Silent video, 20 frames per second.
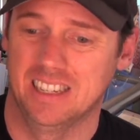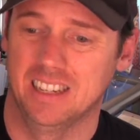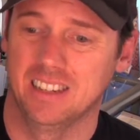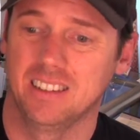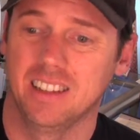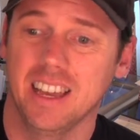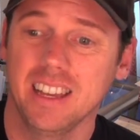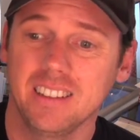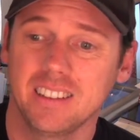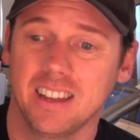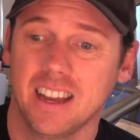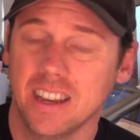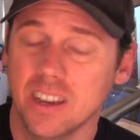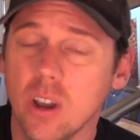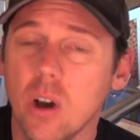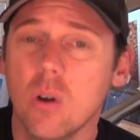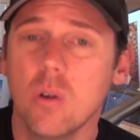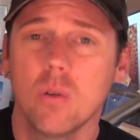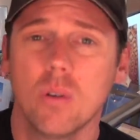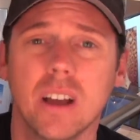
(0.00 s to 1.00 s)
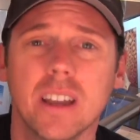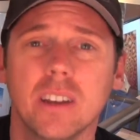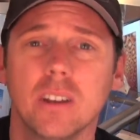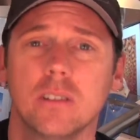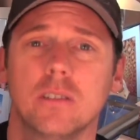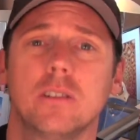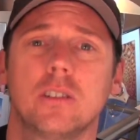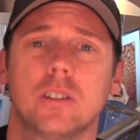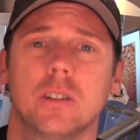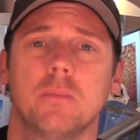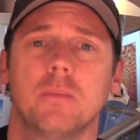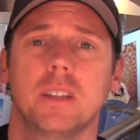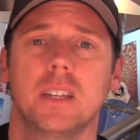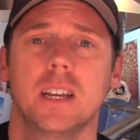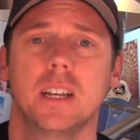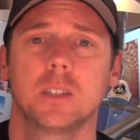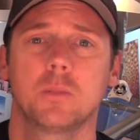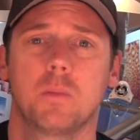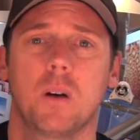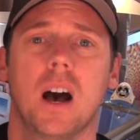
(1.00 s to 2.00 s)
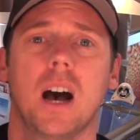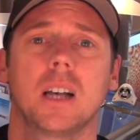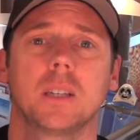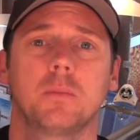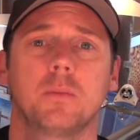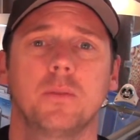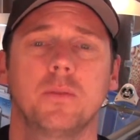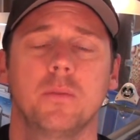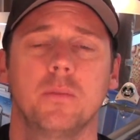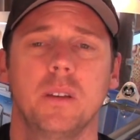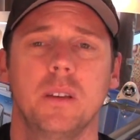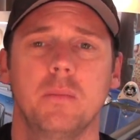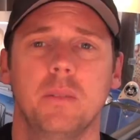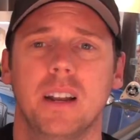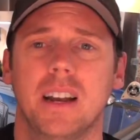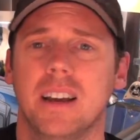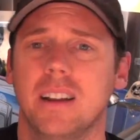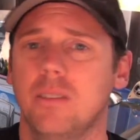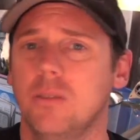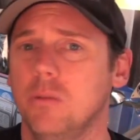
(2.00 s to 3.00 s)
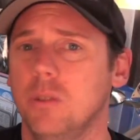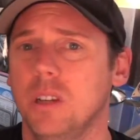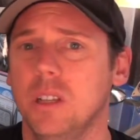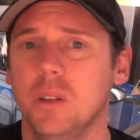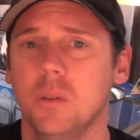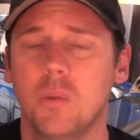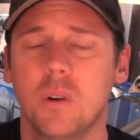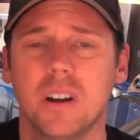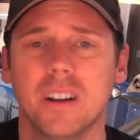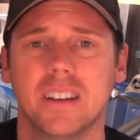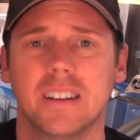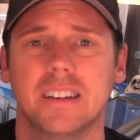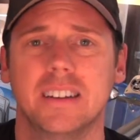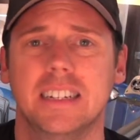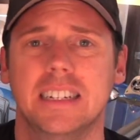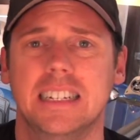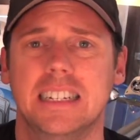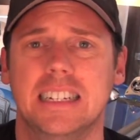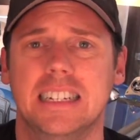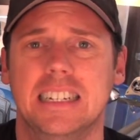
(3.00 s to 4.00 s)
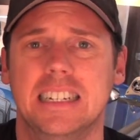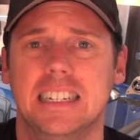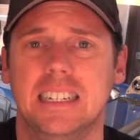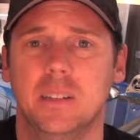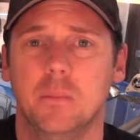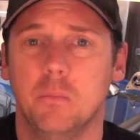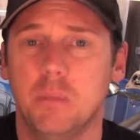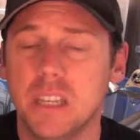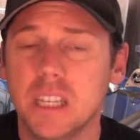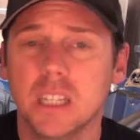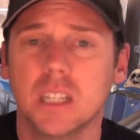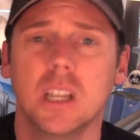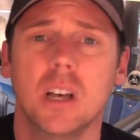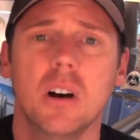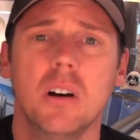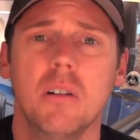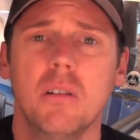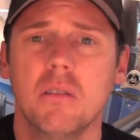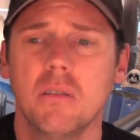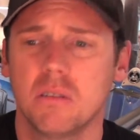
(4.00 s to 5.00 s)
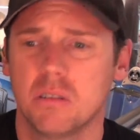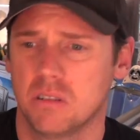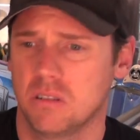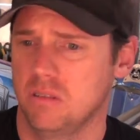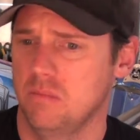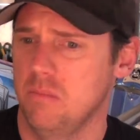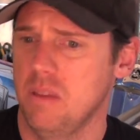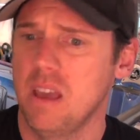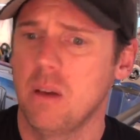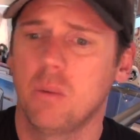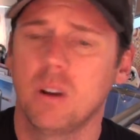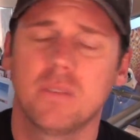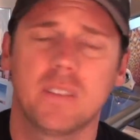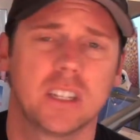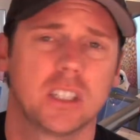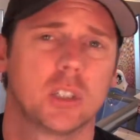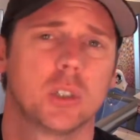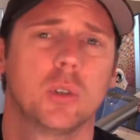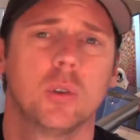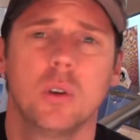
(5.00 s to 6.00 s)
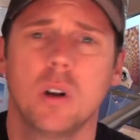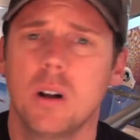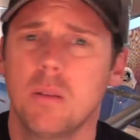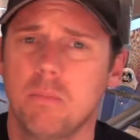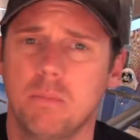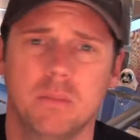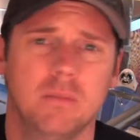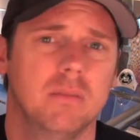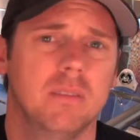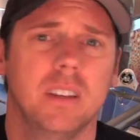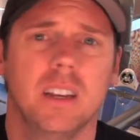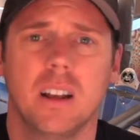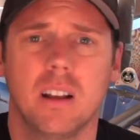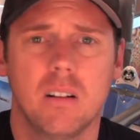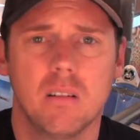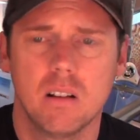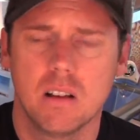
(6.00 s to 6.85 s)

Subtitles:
I know there's something else possible for me, but I don't really want to be alone, or man, what if I screw up, and